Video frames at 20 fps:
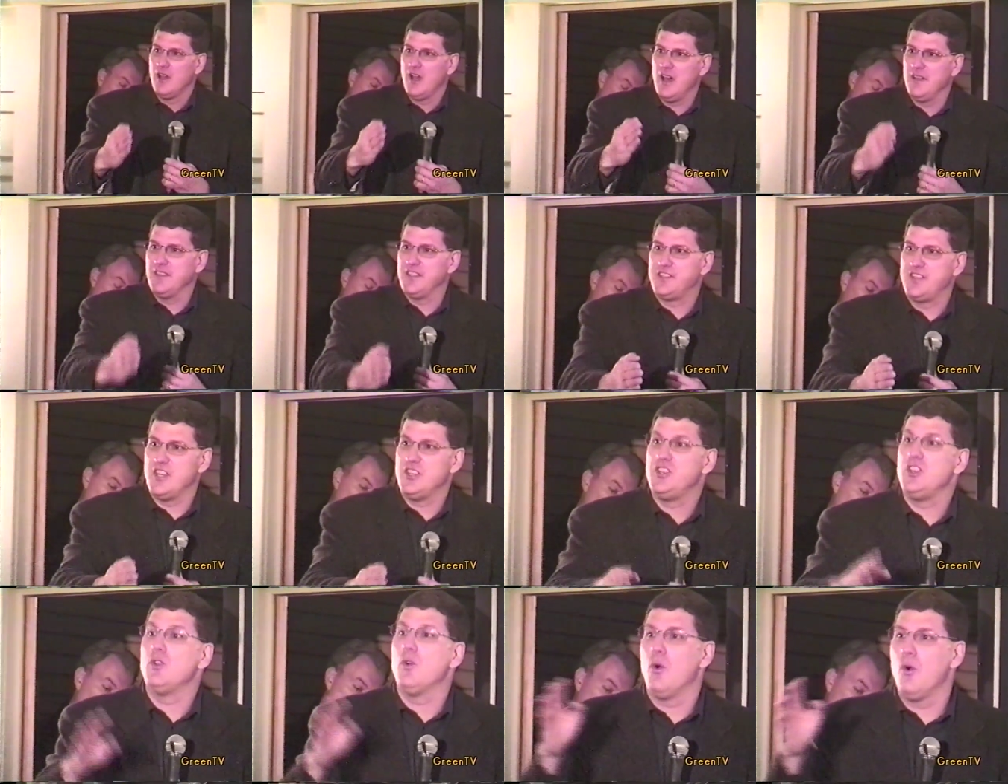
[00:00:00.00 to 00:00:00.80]
on this
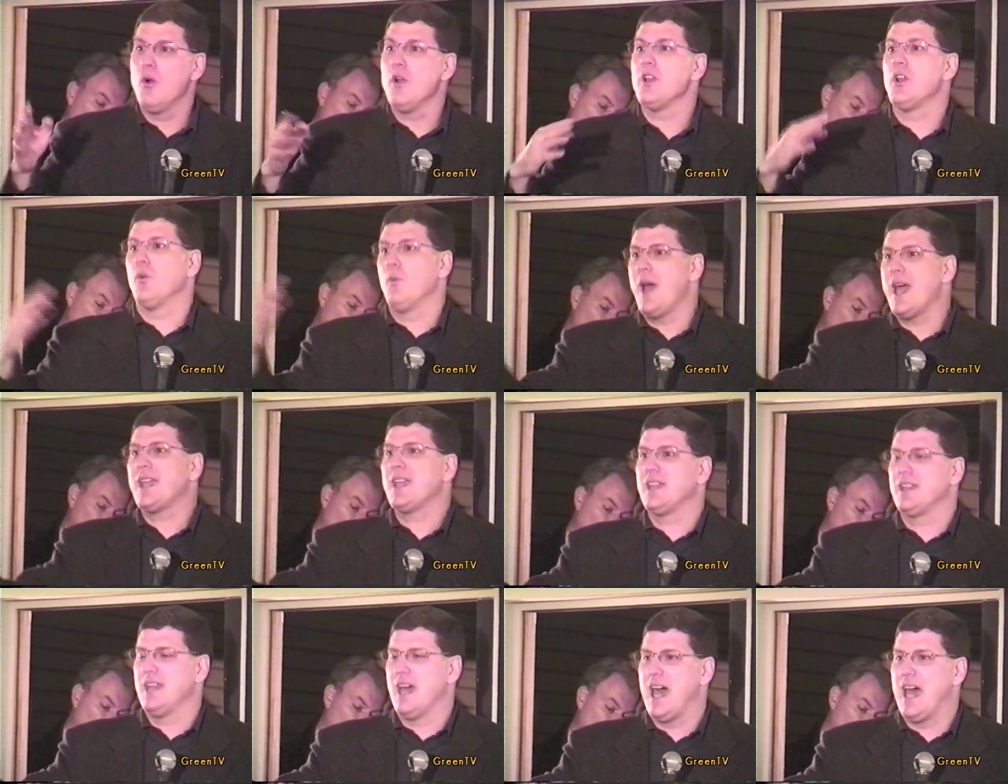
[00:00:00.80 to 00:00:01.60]
issue or to
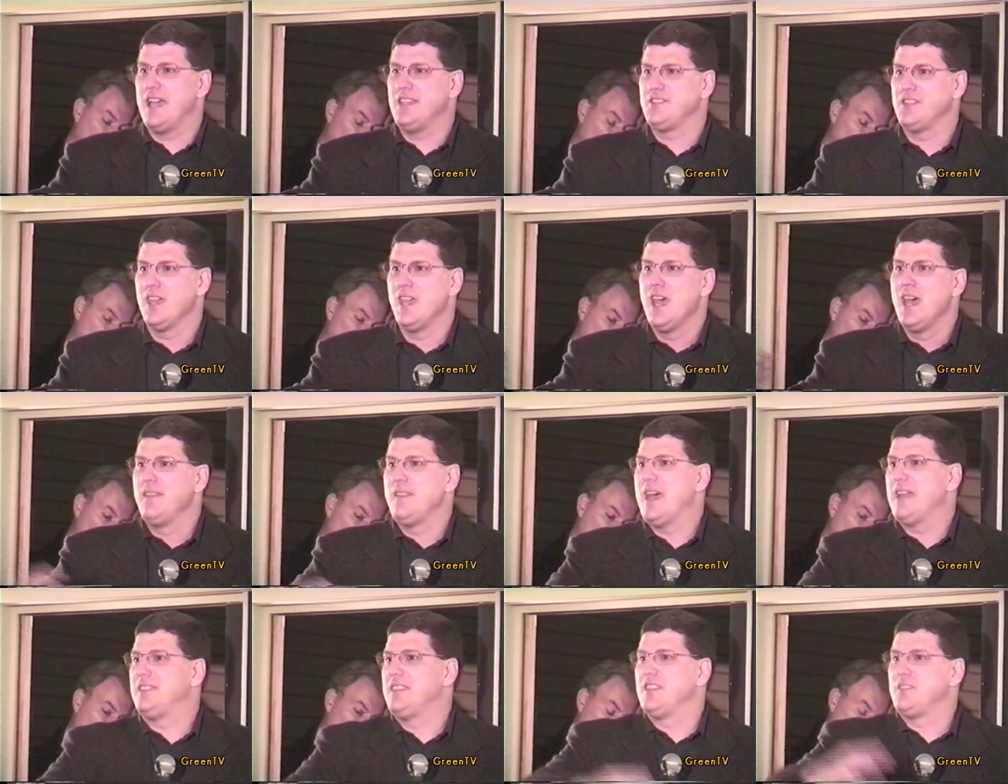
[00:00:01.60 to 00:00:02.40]
recognize
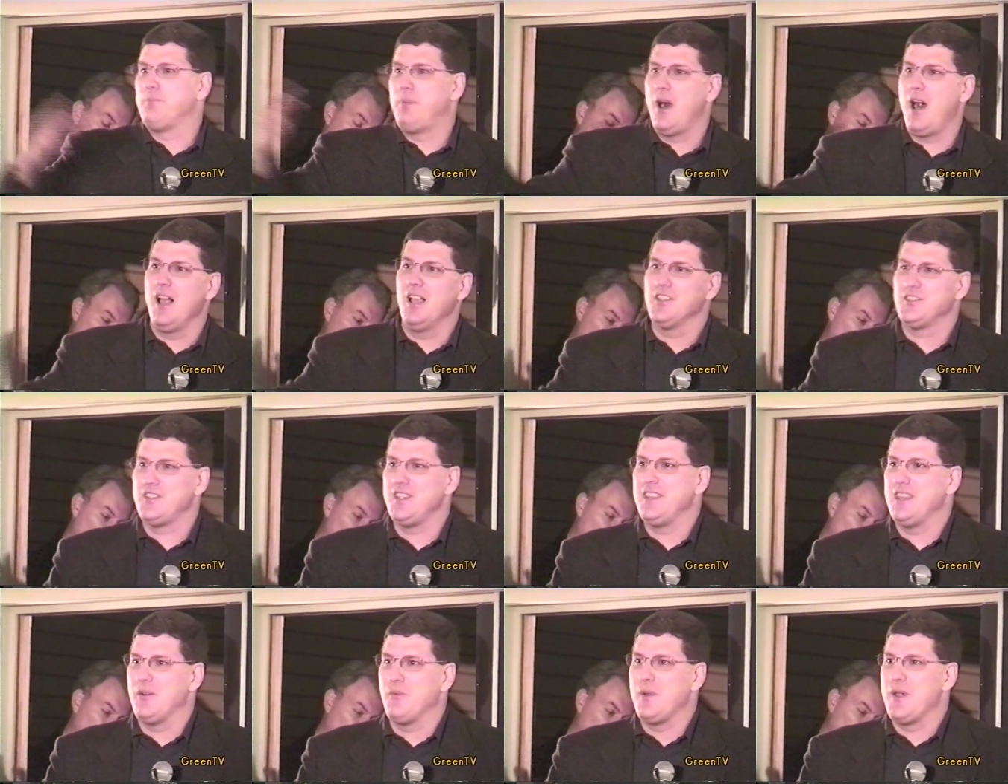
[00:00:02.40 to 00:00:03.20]
that this
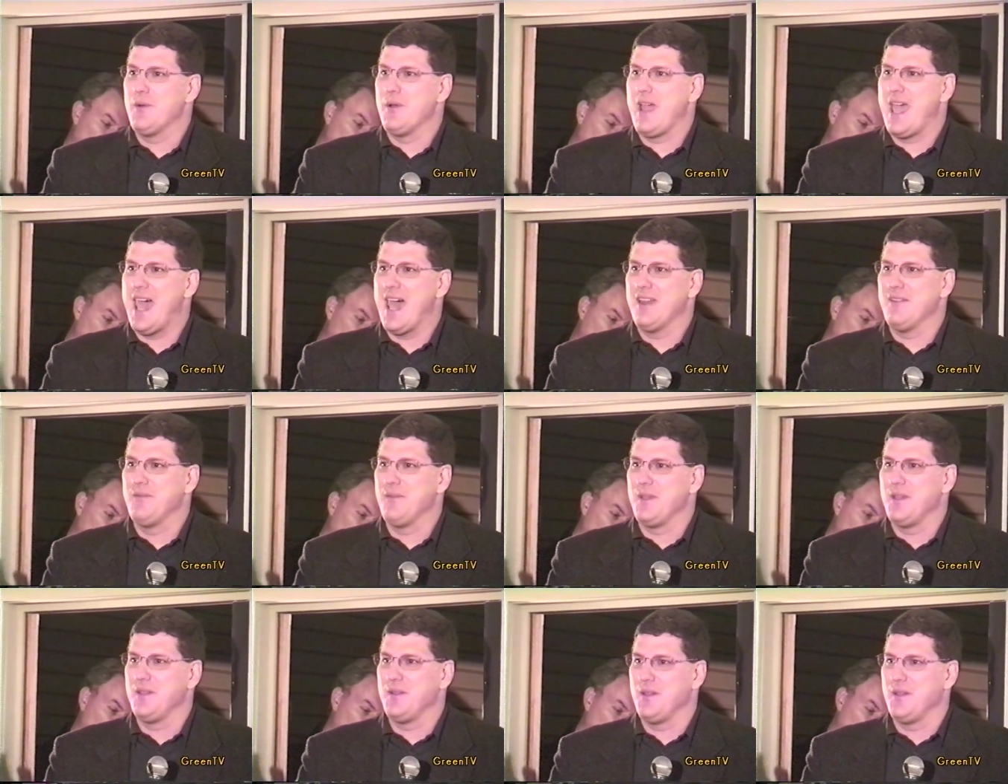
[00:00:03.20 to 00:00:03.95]
policy that we were had in,